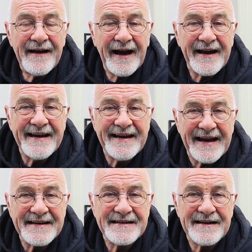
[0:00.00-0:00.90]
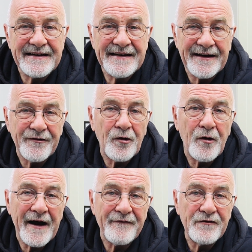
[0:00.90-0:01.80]
I get and
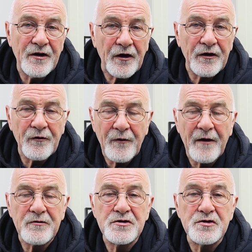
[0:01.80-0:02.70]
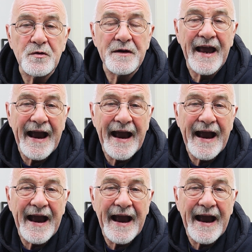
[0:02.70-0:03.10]
have gotten around to doing